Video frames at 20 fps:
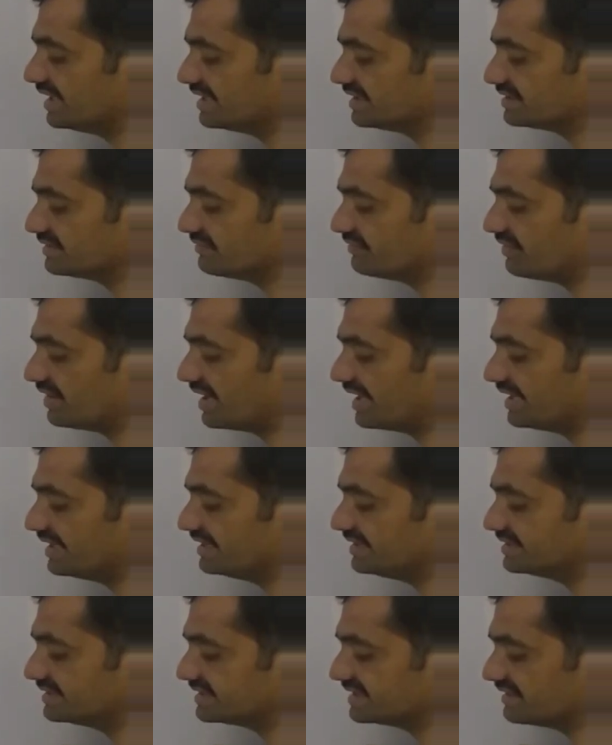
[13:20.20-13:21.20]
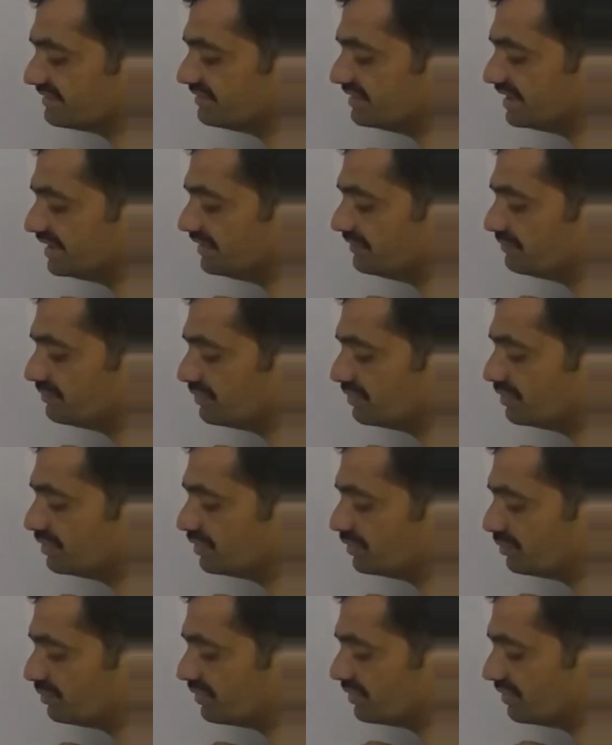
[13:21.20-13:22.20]
it as a
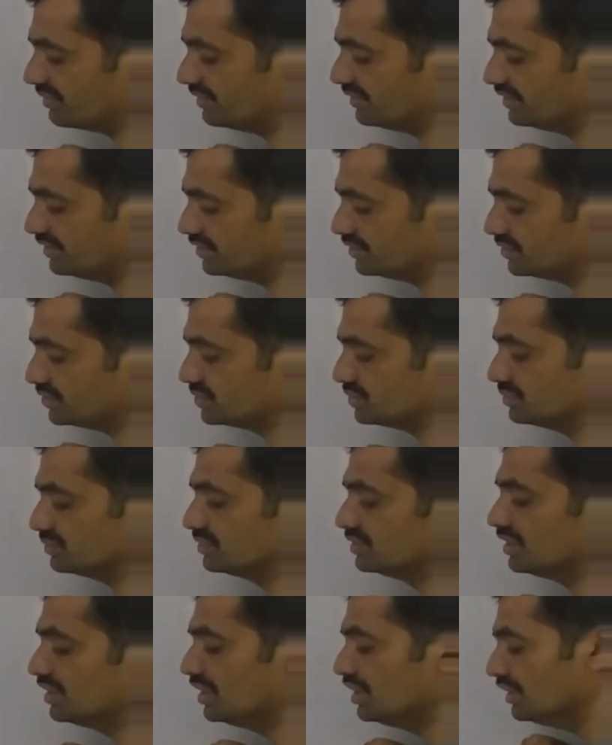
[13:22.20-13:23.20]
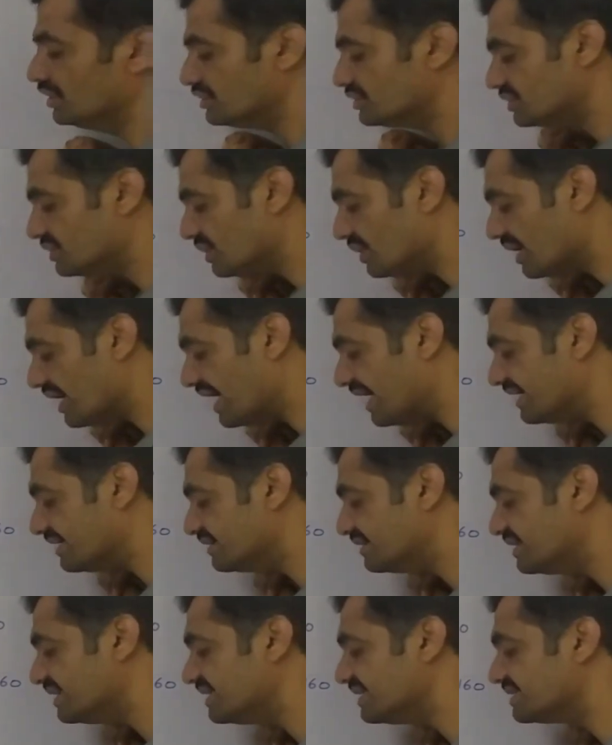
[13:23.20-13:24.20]
574.2. So
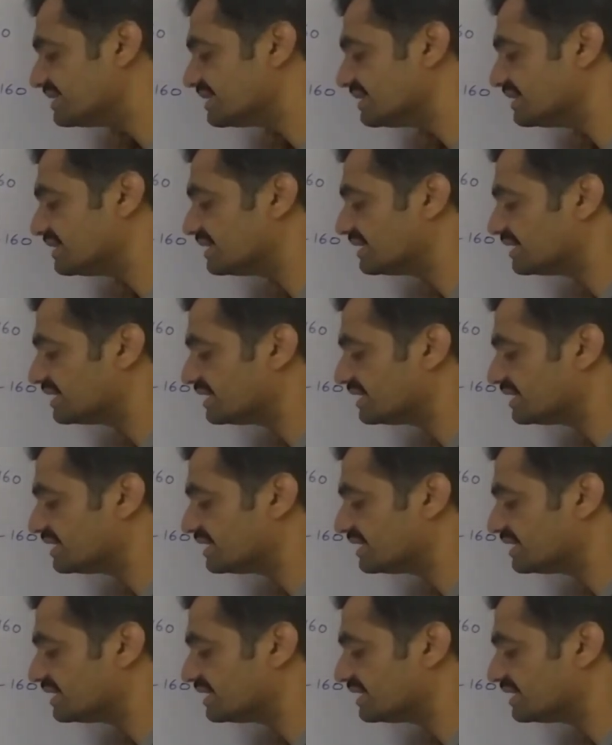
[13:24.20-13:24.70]
at this